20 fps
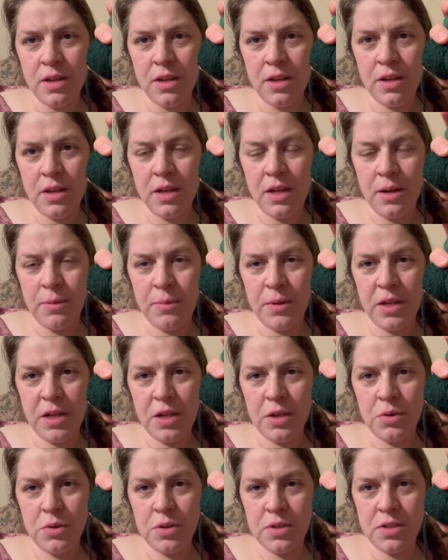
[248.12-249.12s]
And I'm leaning
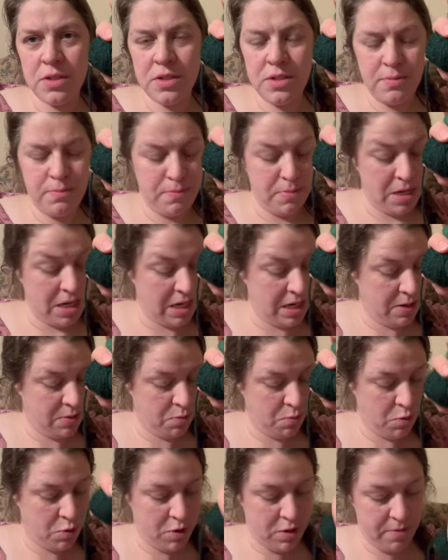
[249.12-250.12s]
towards this
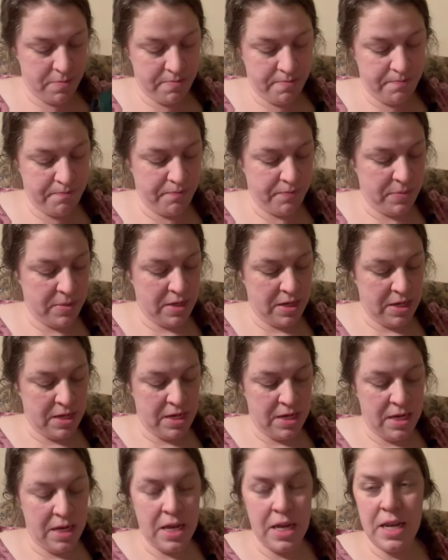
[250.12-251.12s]
medium one.
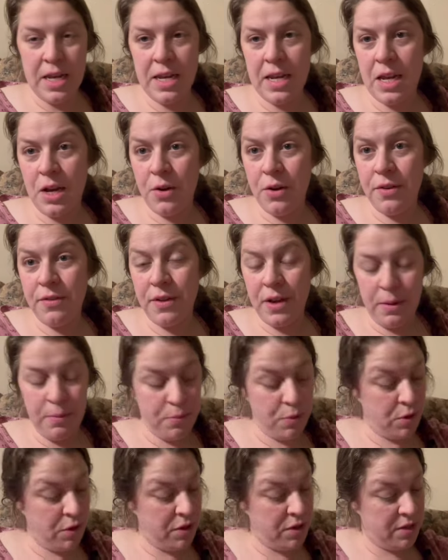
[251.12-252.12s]
Now, if I
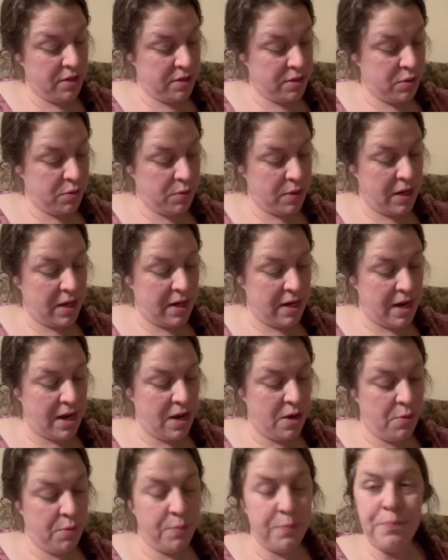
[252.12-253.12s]
put this away
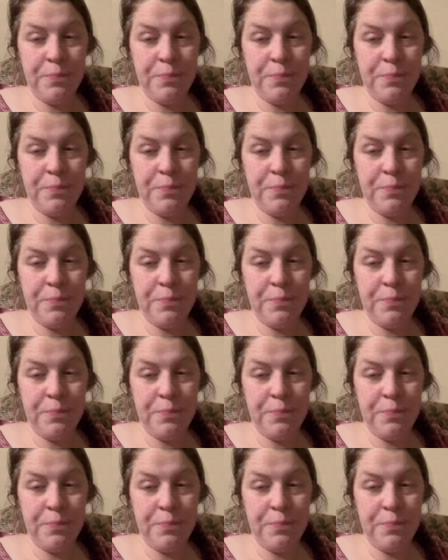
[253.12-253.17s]
now,